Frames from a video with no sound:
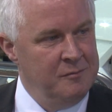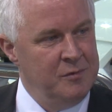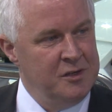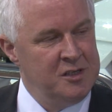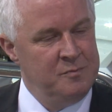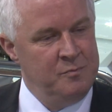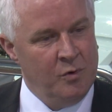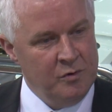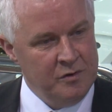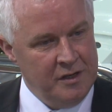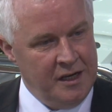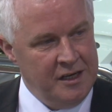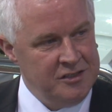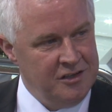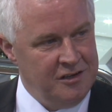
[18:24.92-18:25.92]
and bespoke
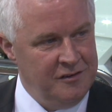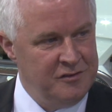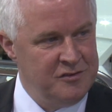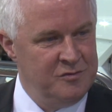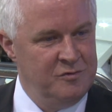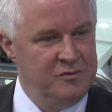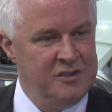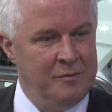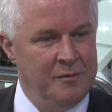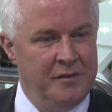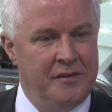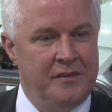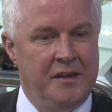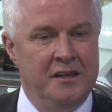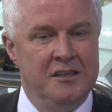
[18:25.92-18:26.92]
nature of some of
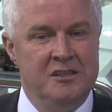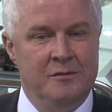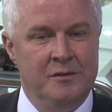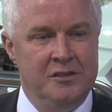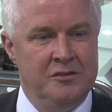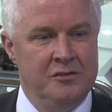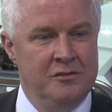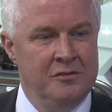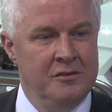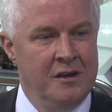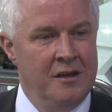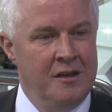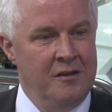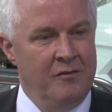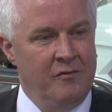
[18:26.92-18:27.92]
the things that we do
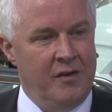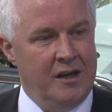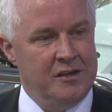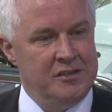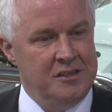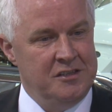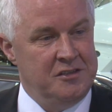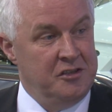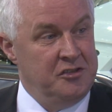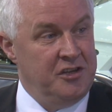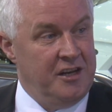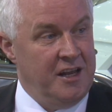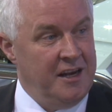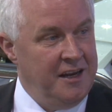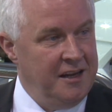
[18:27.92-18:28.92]
versus the
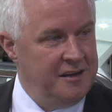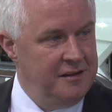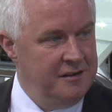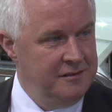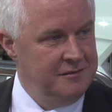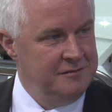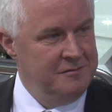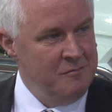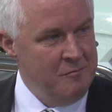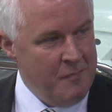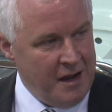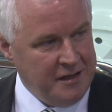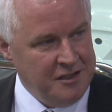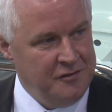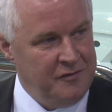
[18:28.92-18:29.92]
generic
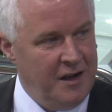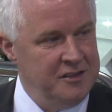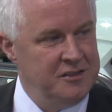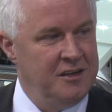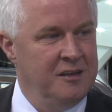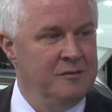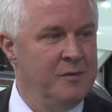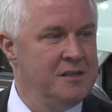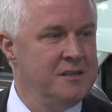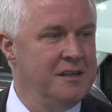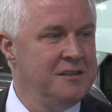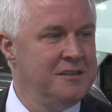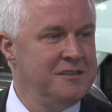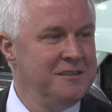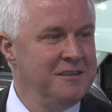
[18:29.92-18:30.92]
manufacturing
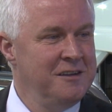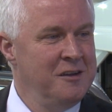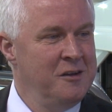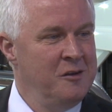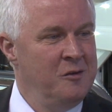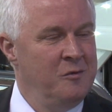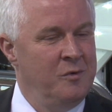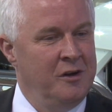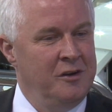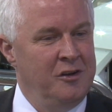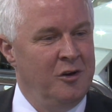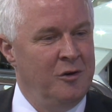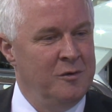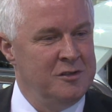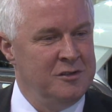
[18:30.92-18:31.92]
business, where
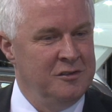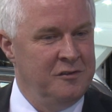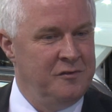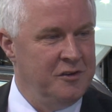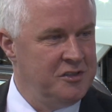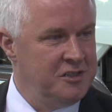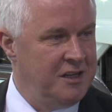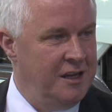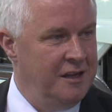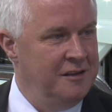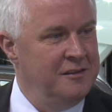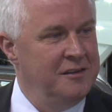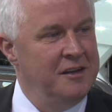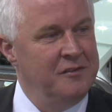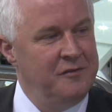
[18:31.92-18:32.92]
you always look for
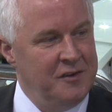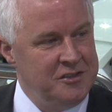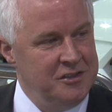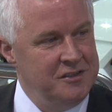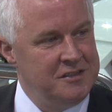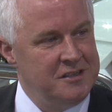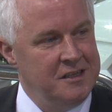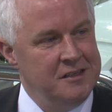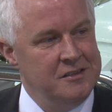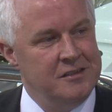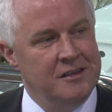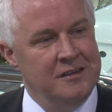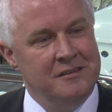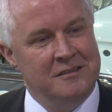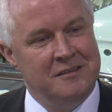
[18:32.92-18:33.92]
scale and efficiencies,
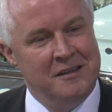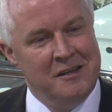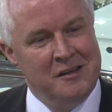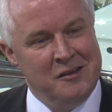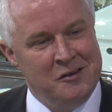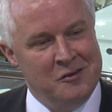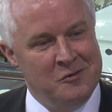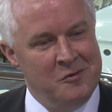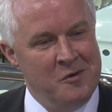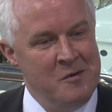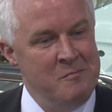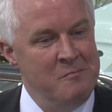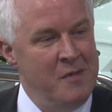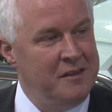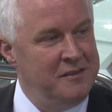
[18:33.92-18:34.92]
and you know,
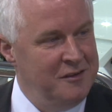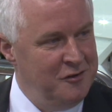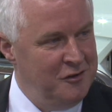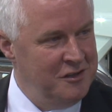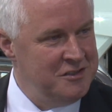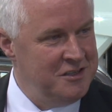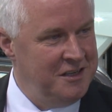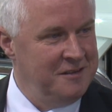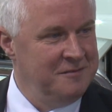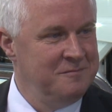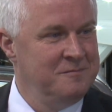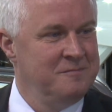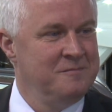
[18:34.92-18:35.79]
methodology